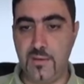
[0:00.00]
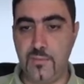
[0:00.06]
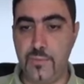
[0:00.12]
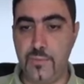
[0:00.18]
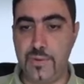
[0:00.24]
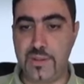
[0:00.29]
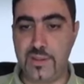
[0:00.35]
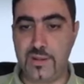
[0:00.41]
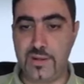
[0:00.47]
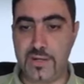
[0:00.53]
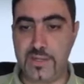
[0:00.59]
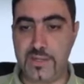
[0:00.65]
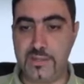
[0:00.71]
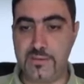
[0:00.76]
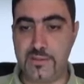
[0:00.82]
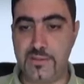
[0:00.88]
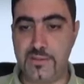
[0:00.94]
we can
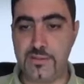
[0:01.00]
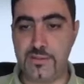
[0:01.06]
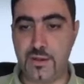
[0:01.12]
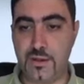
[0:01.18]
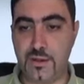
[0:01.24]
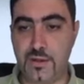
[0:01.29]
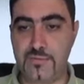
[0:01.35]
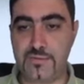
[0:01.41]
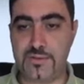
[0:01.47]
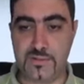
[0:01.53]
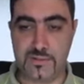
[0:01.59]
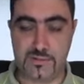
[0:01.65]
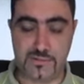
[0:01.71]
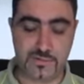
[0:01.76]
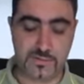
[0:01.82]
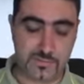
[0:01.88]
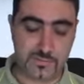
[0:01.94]
create these
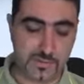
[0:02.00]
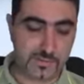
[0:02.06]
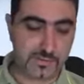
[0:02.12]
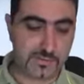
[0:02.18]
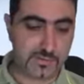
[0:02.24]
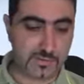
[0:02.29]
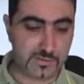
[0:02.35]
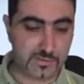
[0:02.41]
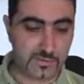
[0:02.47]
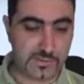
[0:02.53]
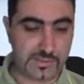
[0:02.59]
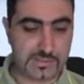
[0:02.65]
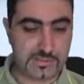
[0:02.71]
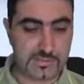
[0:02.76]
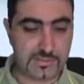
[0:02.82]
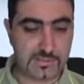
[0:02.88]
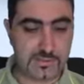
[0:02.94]
offsets, right? So
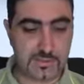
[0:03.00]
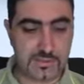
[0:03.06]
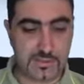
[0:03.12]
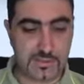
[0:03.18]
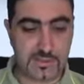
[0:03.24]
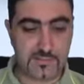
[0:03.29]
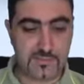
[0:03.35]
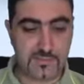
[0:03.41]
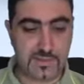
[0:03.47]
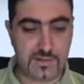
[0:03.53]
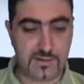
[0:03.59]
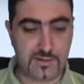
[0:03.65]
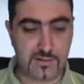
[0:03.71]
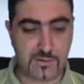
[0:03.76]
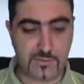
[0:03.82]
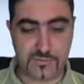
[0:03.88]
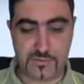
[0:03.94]
let's give that
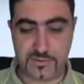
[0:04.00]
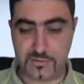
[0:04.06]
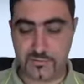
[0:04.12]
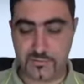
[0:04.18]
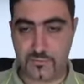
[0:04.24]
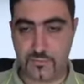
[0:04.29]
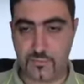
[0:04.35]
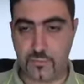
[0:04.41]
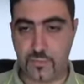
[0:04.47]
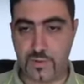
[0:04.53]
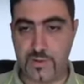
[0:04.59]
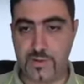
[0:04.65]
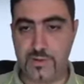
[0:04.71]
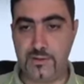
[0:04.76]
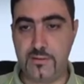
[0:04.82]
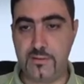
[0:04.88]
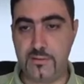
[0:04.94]
an offset of
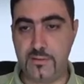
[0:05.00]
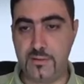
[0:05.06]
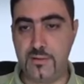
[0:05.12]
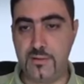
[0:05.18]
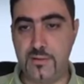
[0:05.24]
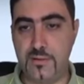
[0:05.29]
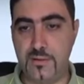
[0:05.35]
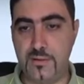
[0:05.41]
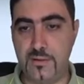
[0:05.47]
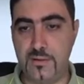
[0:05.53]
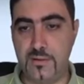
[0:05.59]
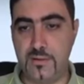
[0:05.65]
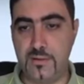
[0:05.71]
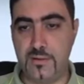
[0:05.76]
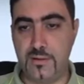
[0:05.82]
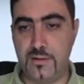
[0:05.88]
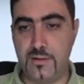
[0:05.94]
one
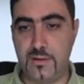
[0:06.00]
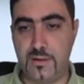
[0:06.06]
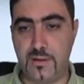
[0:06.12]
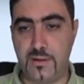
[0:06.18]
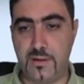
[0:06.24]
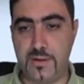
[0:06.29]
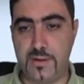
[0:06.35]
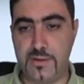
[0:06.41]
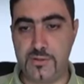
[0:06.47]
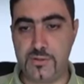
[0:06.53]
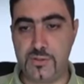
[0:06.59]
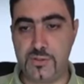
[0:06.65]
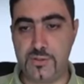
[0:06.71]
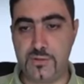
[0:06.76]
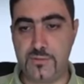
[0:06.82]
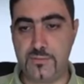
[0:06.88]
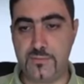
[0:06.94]
uh,
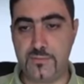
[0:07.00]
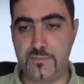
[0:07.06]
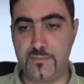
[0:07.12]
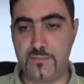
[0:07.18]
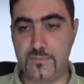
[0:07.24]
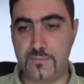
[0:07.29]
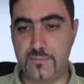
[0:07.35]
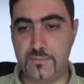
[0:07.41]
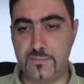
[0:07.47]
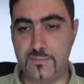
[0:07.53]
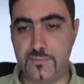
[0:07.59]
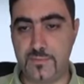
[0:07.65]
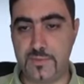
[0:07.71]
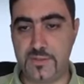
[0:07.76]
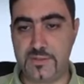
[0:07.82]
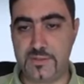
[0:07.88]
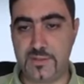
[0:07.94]
inch
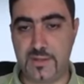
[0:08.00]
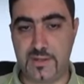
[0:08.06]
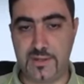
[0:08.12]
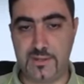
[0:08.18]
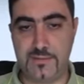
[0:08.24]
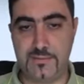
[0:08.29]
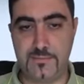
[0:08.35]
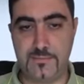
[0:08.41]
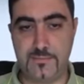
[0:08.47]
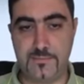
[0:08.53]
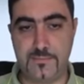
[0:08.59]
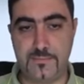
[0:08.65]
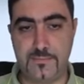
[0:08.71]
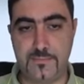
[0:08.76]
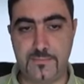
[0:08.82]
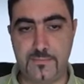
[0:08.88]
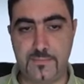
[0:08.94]
this side.
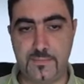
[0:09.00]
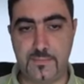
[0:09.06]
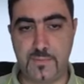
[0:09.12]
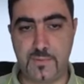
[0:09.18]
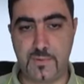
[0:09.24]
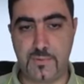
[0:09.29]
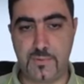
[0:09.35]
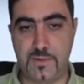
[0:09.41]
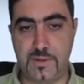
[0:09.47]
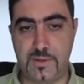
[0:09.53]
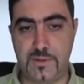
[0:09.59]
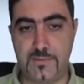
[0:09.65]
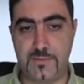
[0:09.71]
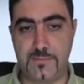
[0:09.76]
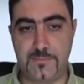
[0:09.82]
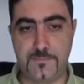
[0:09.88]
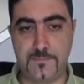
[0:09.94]
Okay.